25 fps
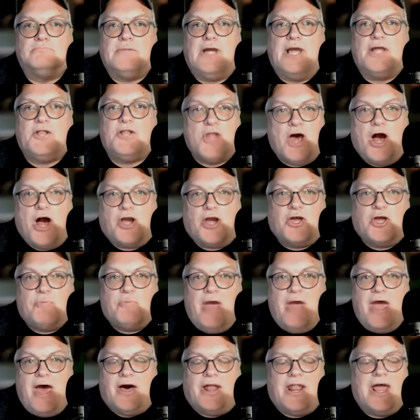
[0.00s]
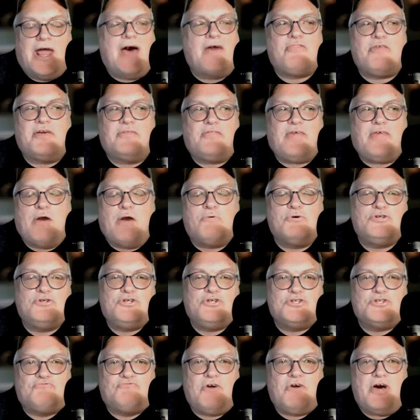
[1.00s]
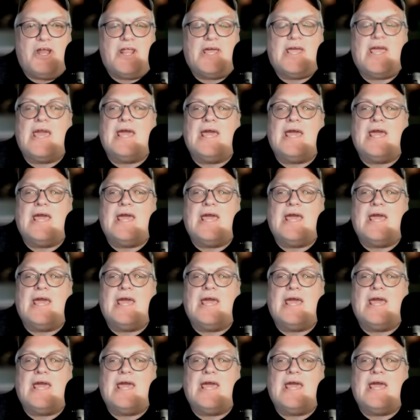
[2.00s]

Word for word: and knocking them out. I think that was just funny.